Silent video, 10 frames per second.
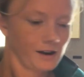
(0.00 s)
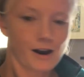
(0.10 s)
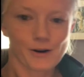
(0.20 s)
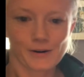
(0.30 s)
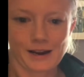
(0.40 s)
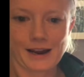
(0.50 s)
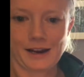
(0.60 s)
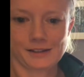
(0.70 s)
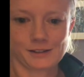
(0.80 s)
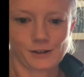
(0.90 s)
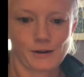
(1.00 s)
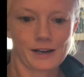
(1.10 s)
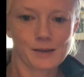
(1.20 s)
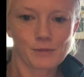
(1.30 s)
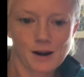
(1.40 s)
Okay, so I
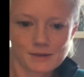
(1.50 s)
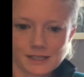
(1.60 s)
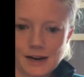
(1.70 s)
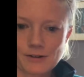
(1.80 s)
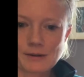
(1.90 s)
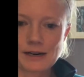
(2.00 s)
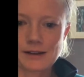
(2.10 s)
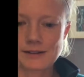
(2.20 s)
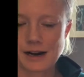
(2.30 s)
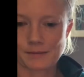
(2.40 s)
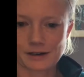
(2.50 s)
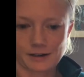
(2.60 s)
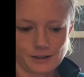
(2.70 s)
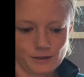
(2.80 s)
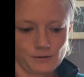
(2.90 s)
keep promising everybody that I'm going to
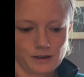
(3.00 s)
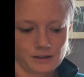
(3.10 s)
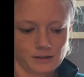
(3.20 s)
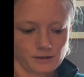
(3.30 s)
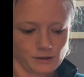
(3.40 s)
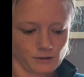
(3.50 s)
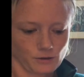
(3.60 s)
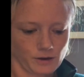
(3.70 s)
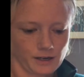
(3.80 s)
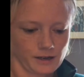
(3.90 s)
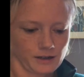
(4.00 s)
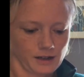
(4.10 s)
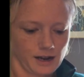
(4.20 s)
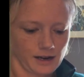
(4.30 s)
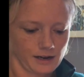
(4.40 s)
do a little tutorial
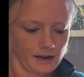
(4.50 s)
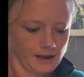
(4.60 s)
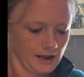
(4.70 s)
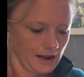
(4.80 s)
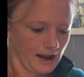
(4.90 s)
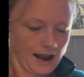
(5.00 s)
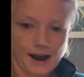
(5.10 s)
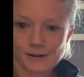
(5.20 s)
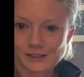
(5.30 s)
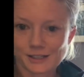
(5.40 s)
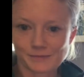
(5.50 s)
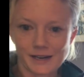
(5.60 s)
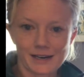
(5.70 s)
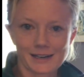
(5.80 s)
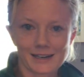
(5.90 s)
on how to
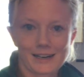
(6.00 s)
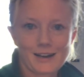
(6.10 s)
make